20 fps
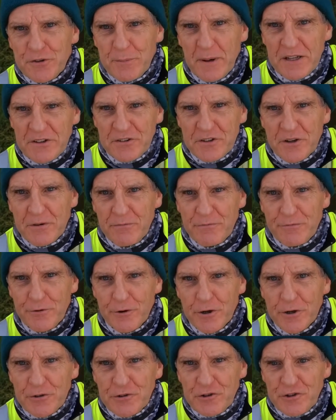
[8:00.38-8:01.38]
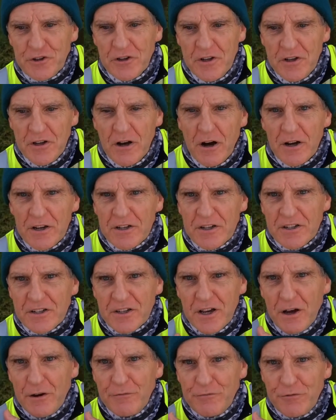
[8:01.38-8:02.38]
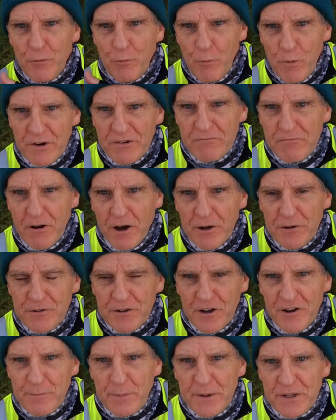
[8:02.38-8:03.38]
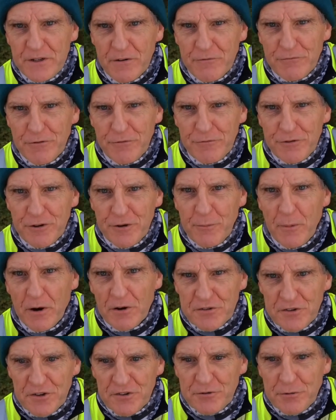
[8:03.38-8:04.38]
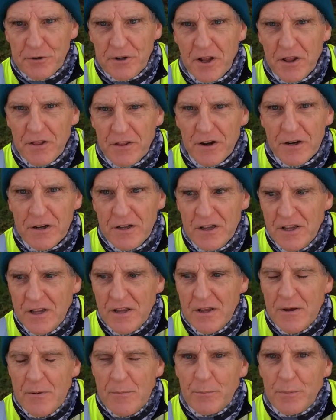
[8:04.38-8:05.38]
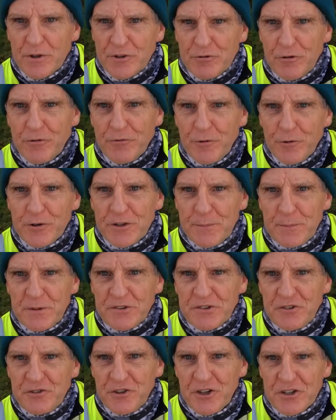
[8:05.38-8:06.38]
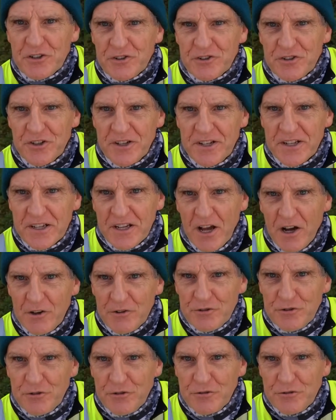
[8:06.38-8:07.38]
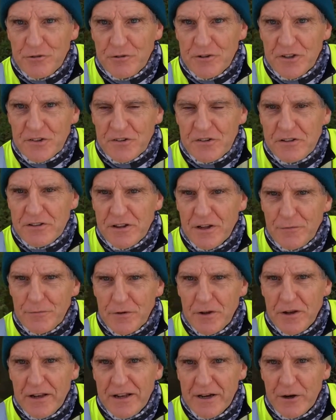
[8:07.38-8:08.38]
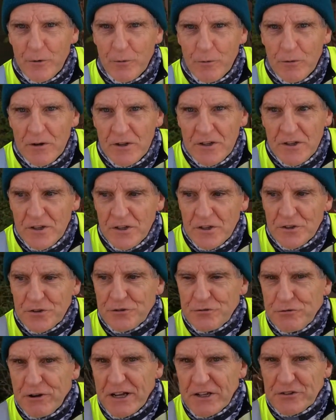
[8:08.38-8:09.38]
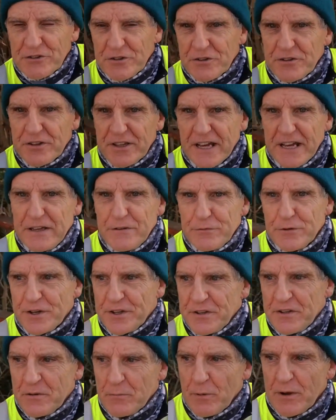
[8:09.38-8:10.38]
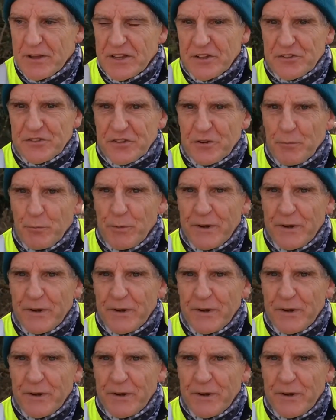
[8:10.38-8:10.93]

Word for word: about to converge. I'm going to go from one road that I've been on for a few miles onto another but to avoid a busy junction it cuts you through this lovely little stretch of the Avon where there's some